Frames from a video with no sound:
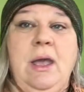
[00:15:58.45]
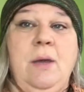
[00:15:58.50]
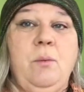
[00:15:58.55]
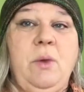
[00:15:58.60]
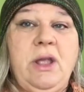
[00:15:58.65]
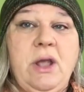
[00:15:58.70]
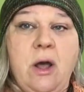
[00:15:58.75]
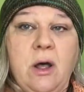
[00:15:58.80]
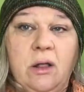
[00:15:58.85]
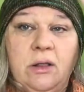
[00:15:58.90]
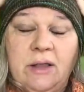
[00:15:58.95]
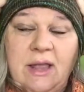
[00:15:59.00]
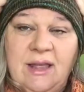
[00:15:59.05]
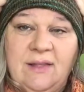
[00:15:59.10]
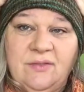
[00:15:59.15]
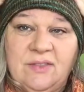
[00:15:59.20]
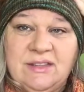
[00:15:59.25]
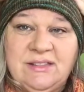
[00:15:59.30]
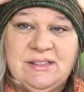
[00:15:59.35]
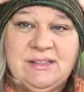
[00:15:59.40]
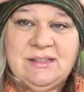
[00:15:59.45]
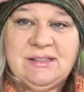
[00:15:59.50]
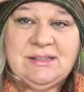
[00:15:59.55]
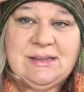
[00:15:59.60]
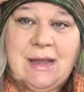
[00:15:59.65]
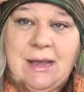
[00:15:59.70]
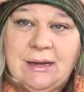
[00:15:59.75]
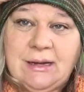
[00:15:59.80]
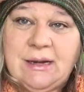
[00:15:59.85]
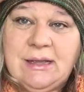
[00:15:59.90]
We all like the
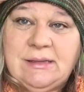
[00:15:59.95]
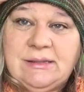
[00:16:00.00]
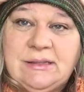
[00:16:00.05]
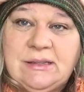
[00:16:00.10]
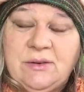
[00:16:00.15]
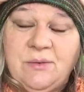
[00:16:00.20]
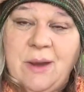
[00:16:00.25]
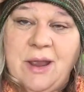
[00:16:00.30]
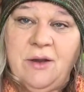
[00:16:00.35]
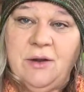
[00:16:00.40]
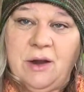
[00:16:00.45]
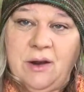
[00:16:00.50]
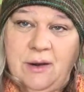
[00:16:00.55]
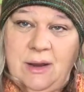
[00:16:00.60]
snugness around our